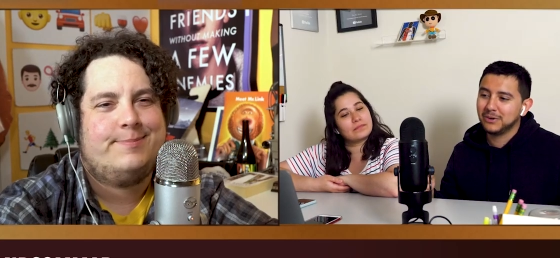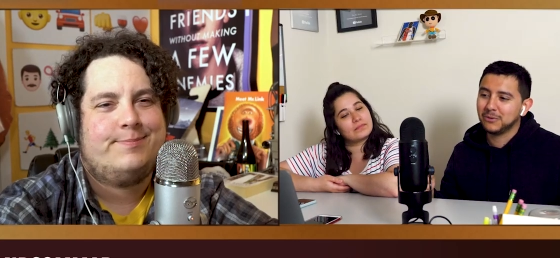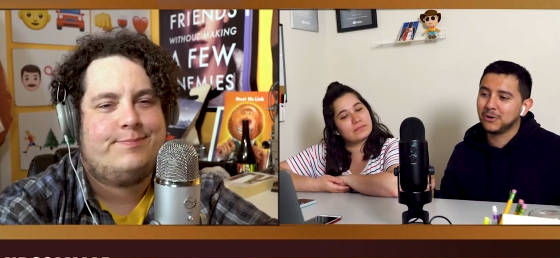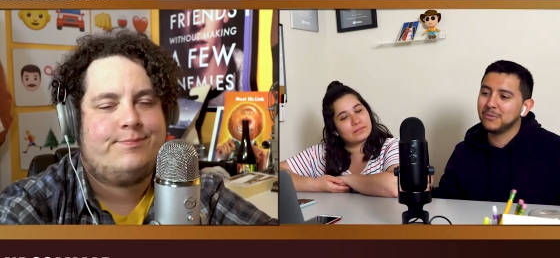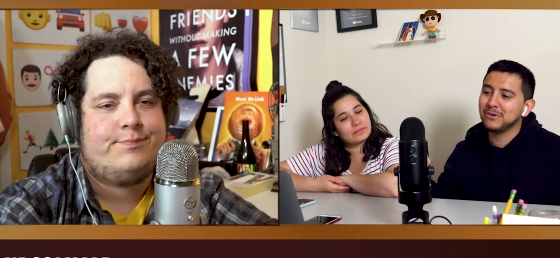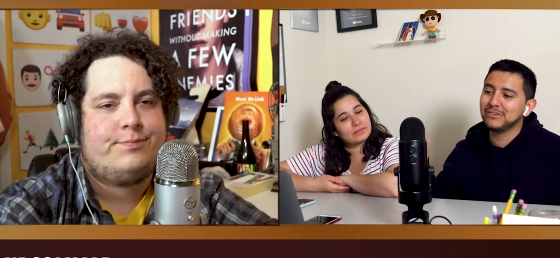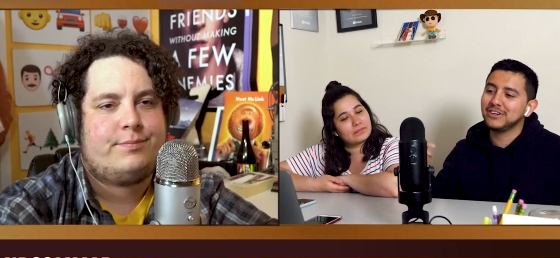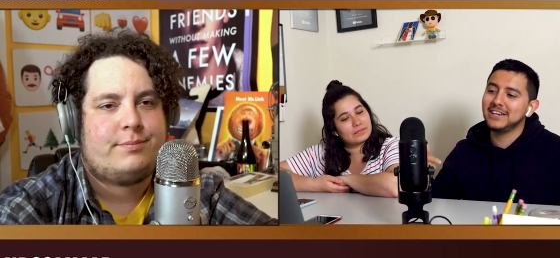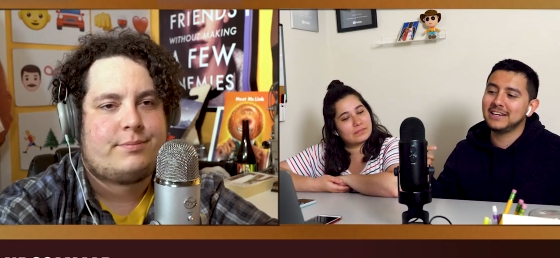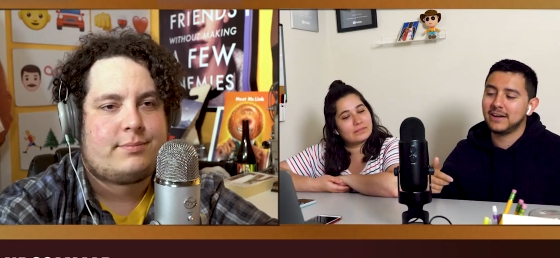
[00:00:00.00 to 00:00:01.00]
Speaker 1: we're almost
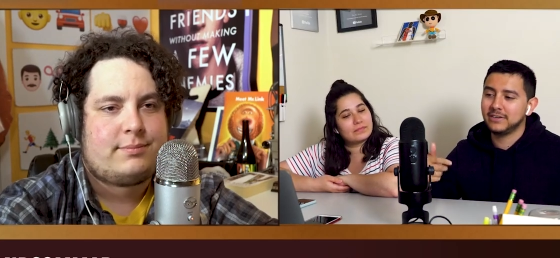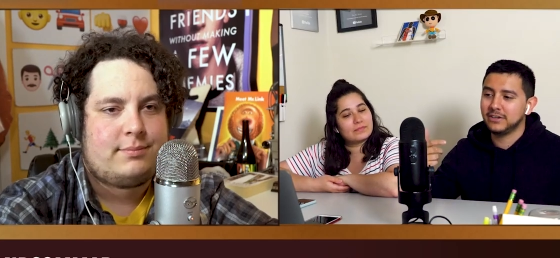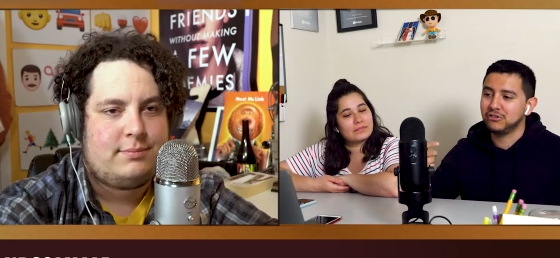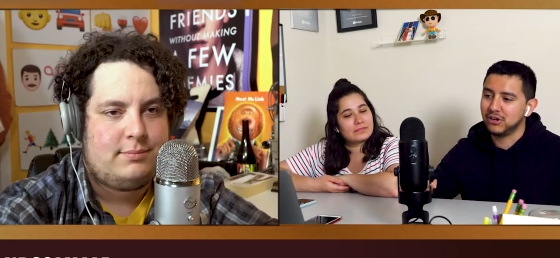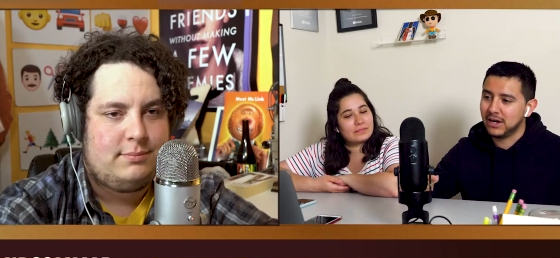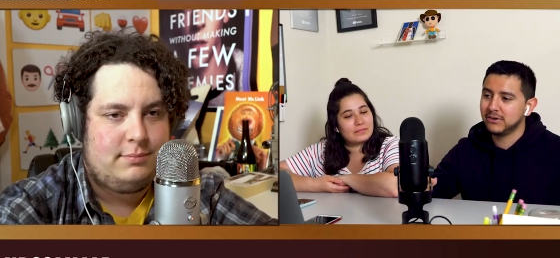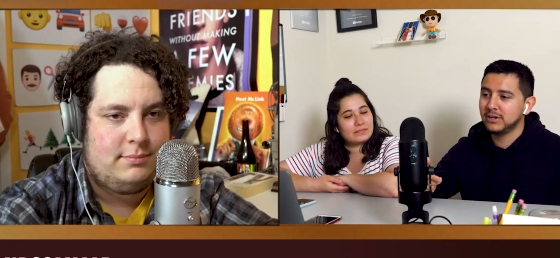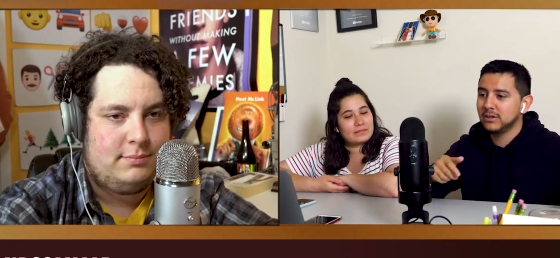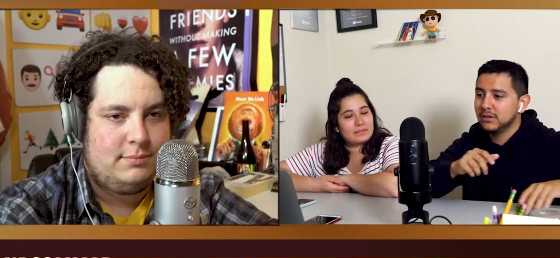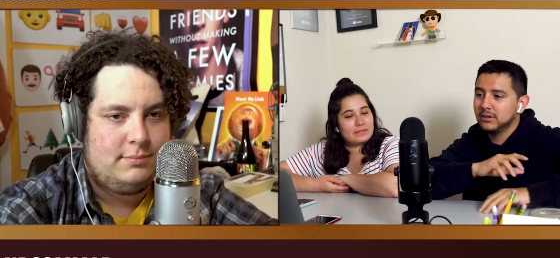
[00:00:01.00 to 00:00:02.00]
looking down on the
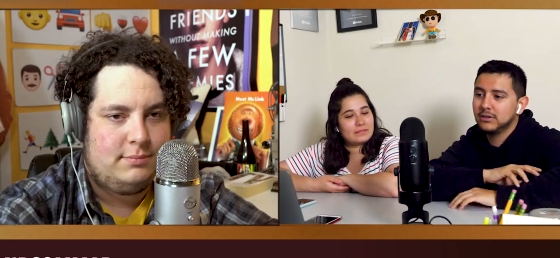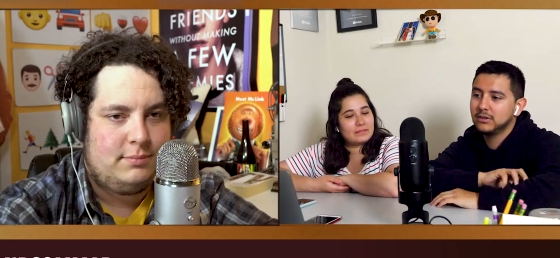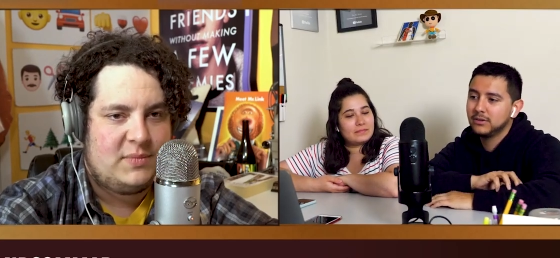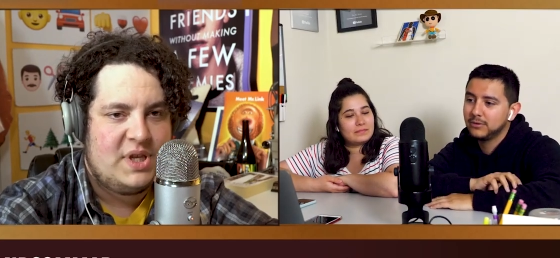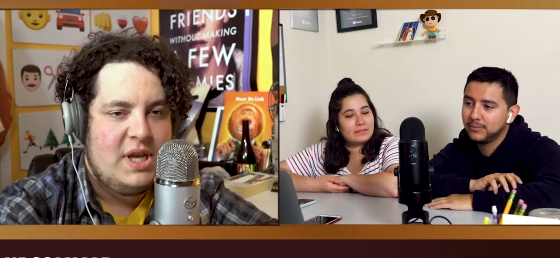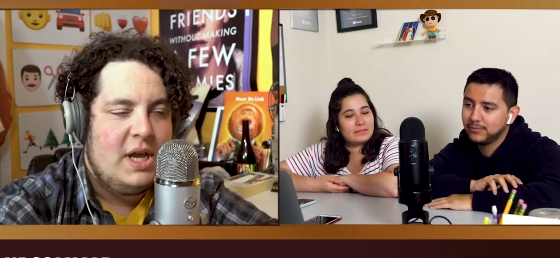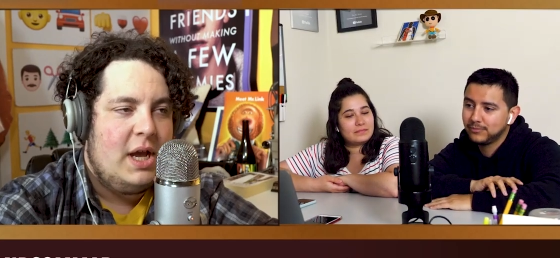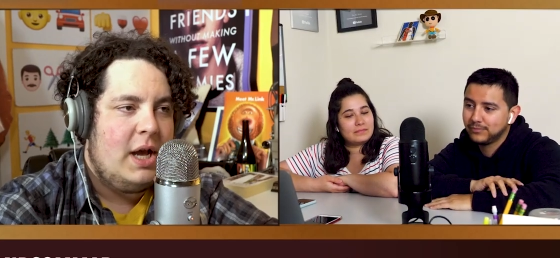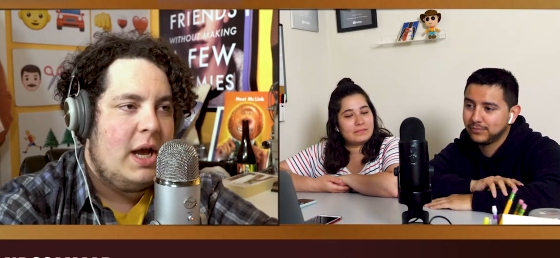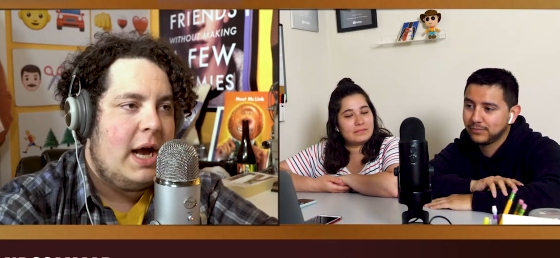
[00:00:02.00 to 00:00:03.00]
genre?
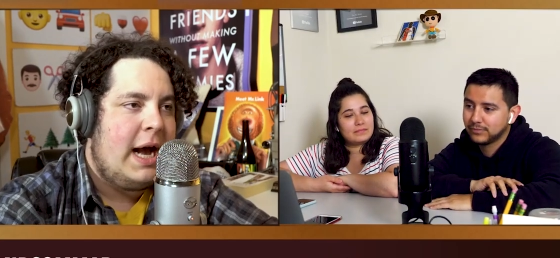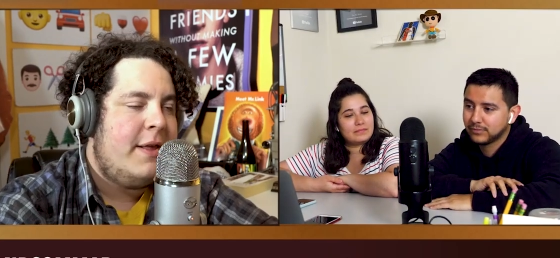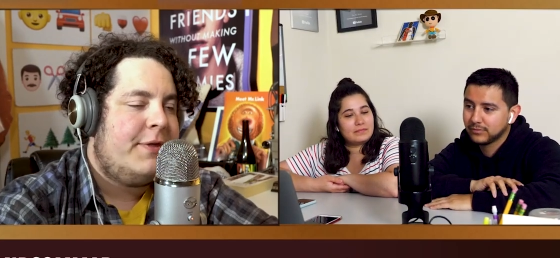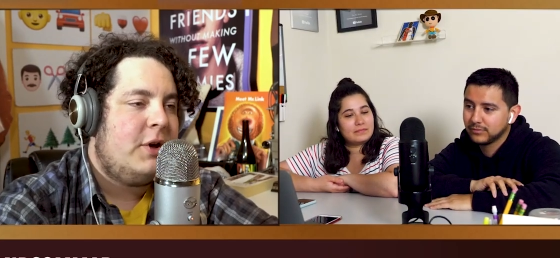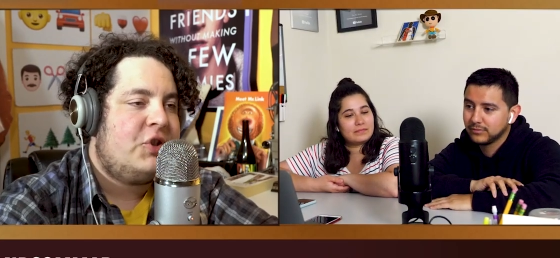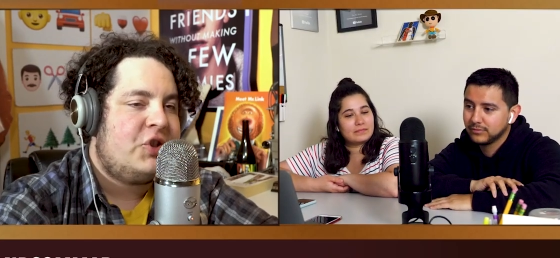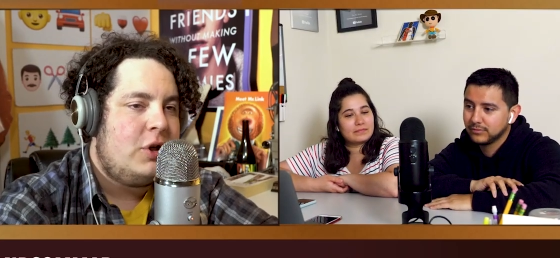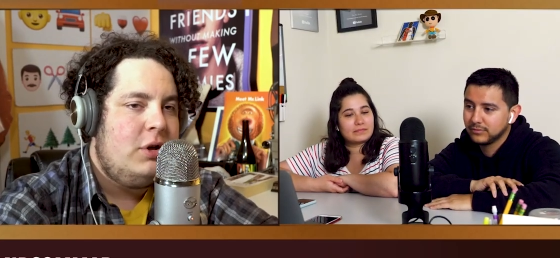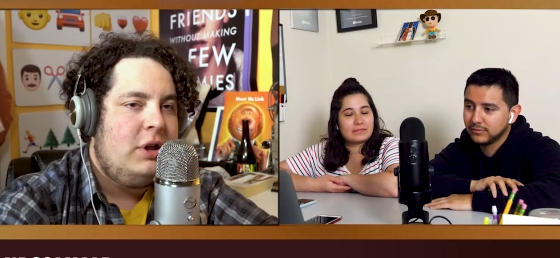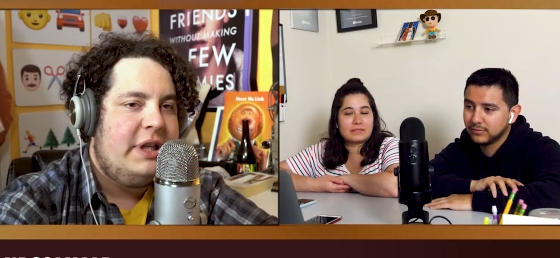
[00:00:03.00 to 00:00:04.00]
Uh,
Speaker 2: there
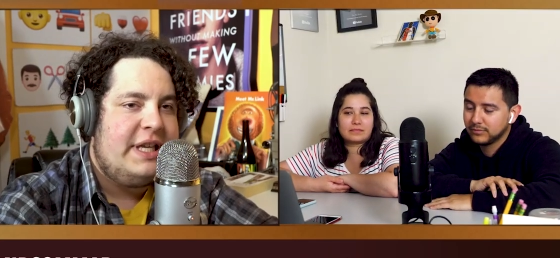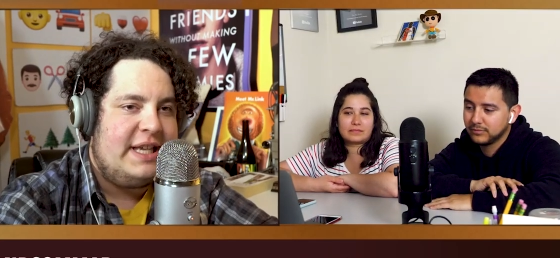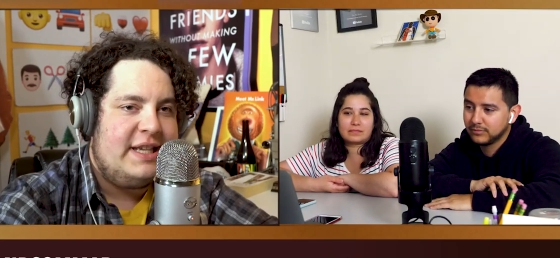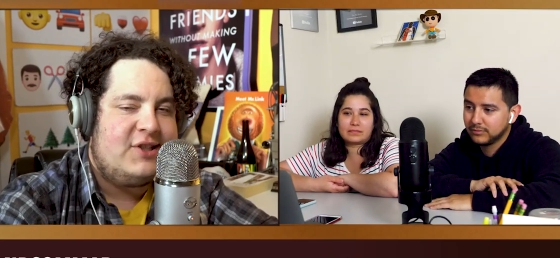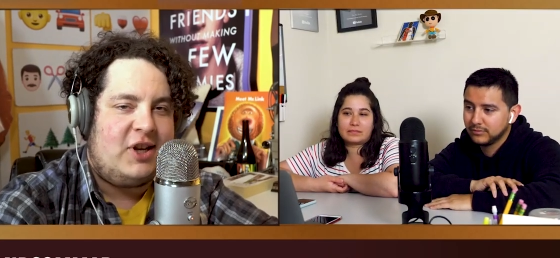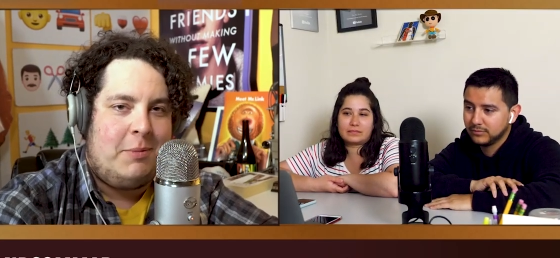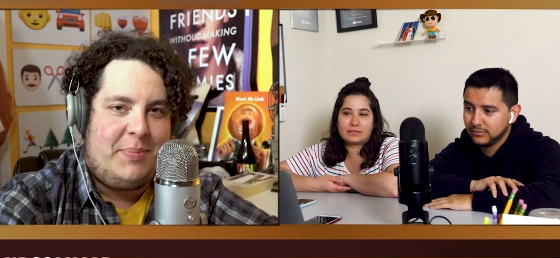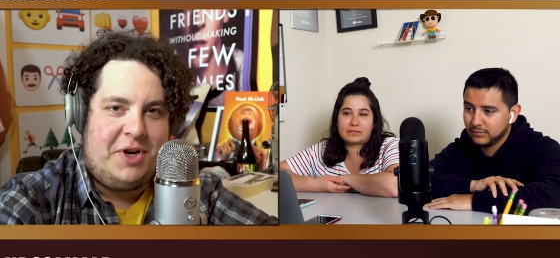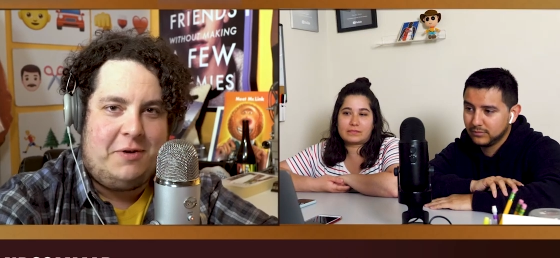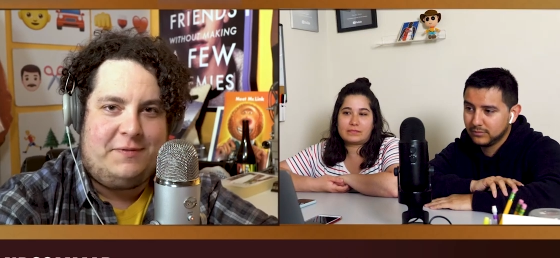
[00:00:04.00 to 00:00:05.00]
certainly is a
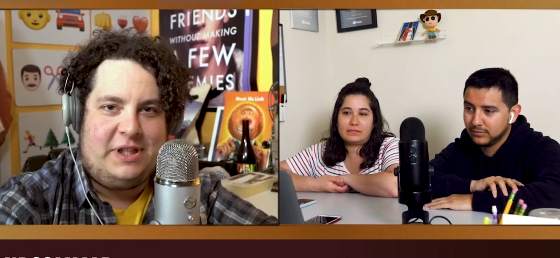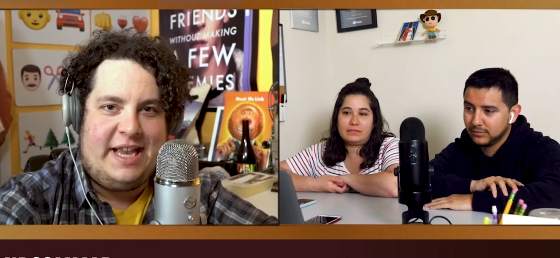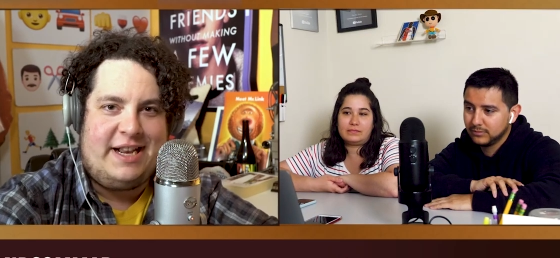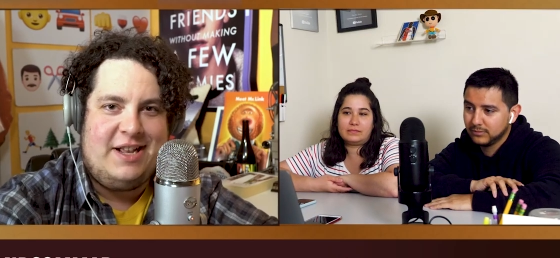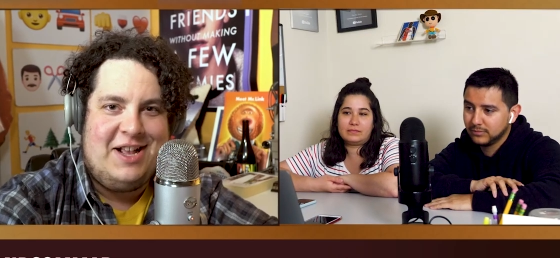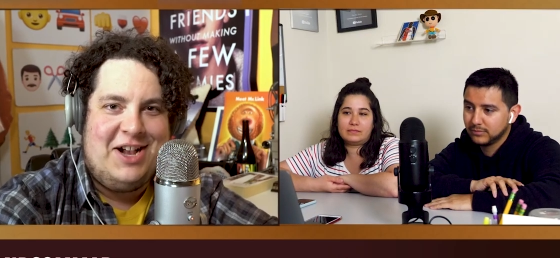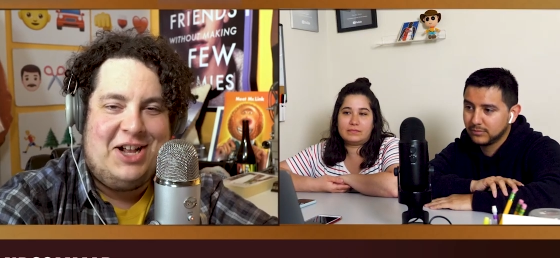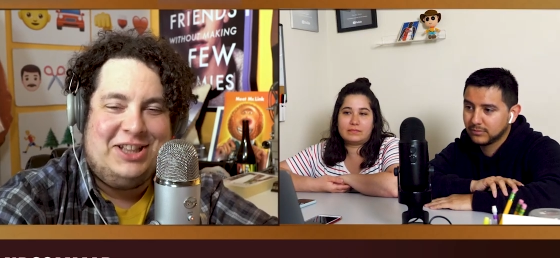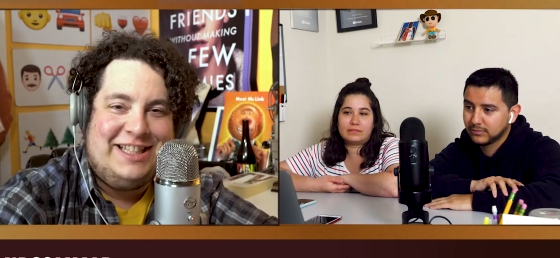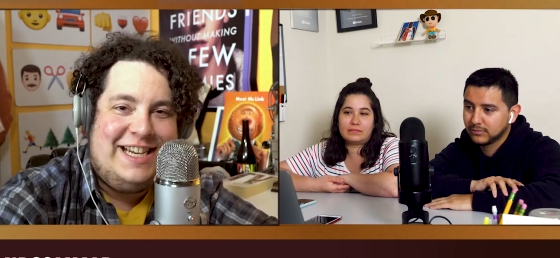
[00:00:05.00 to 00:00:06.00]
bit of like
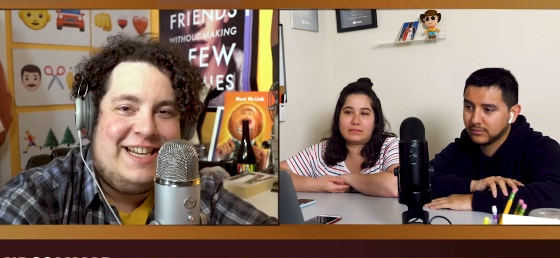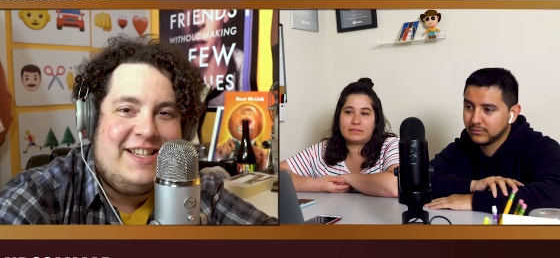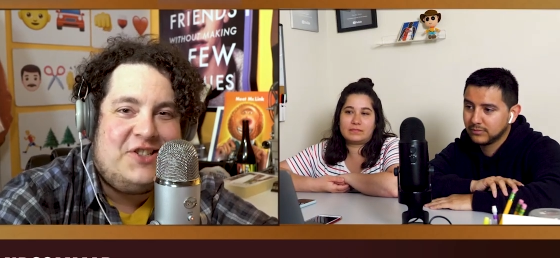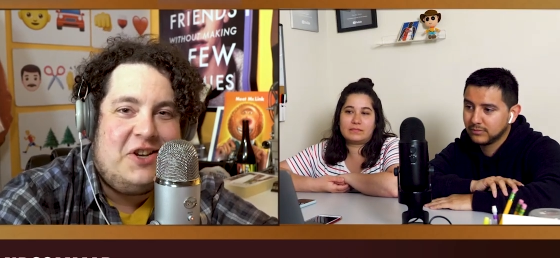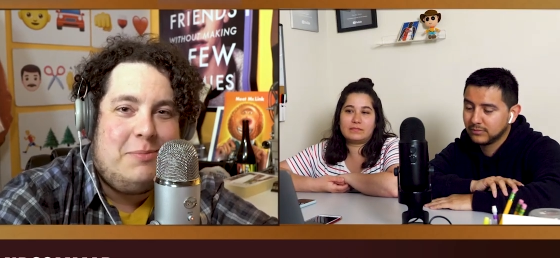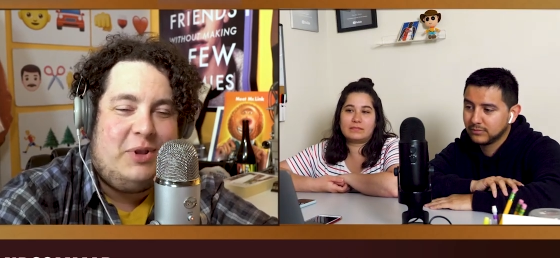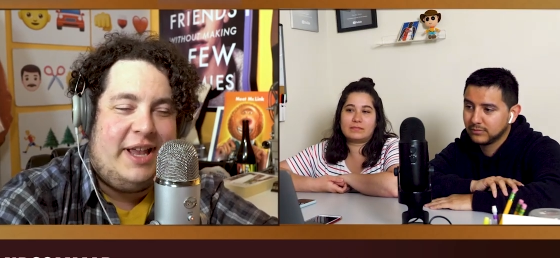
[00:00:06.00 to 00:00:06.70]
elitism,